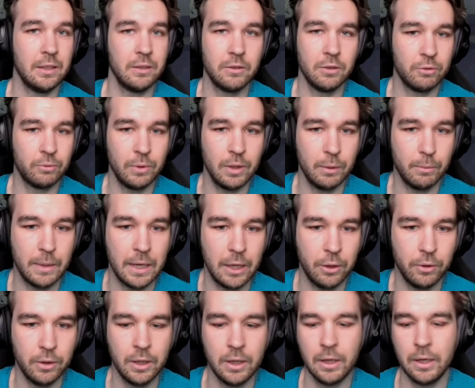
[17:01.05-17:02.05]
it doesn't really
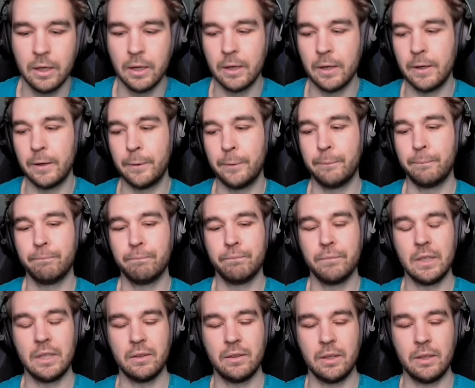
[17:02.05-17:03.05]
matter.
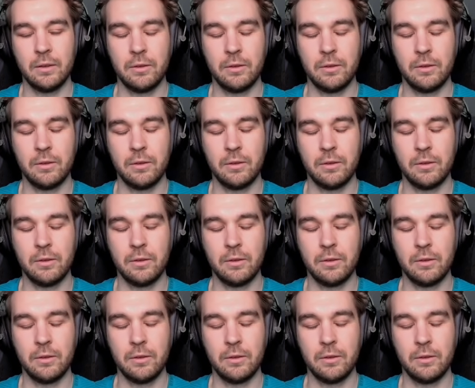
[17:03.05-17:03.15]
It